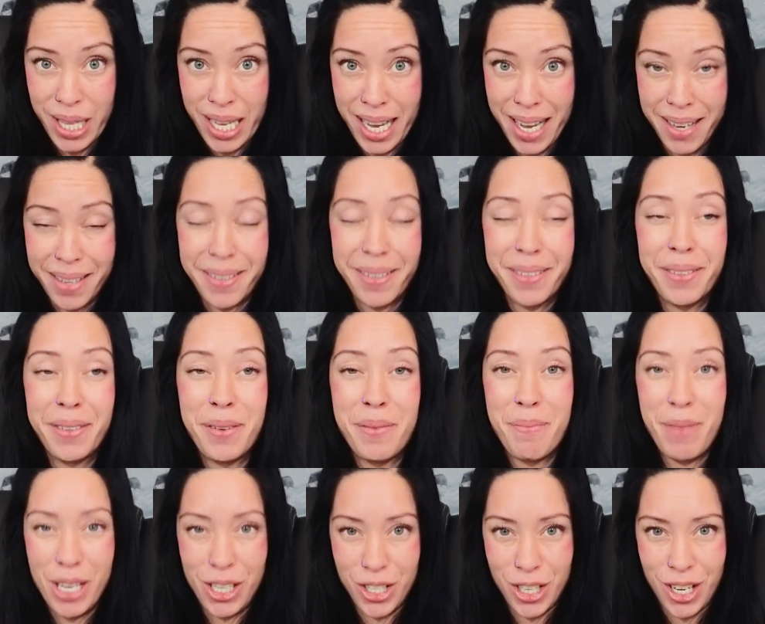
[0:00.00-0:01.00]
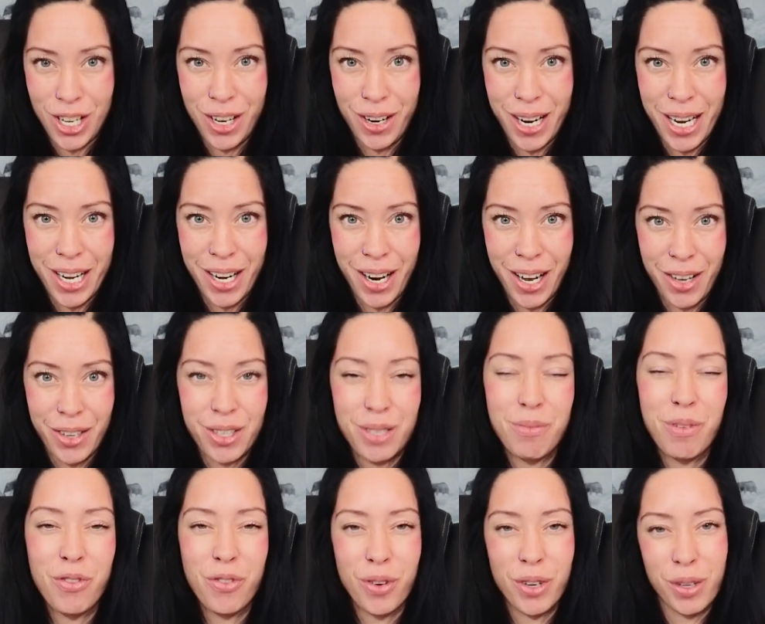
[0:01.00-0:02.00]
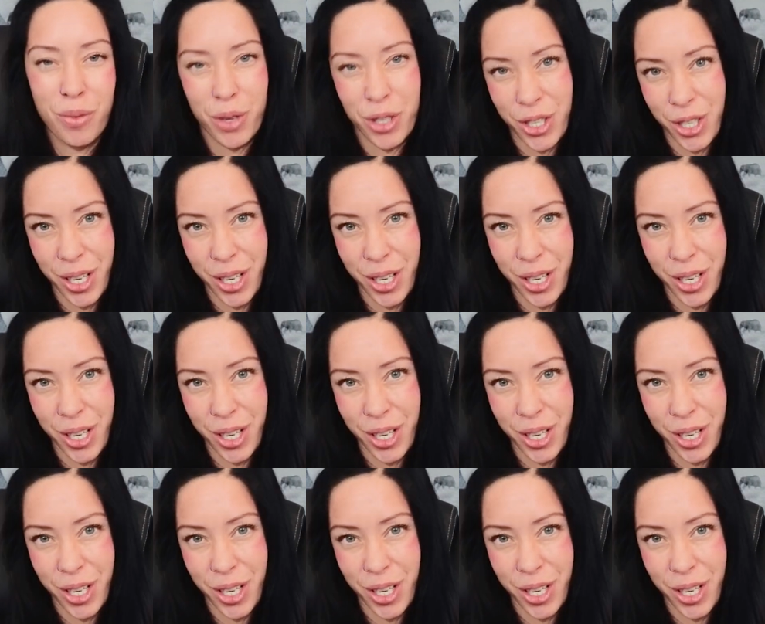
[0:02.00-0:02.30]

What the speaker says: that, make sure you grade your house before the winter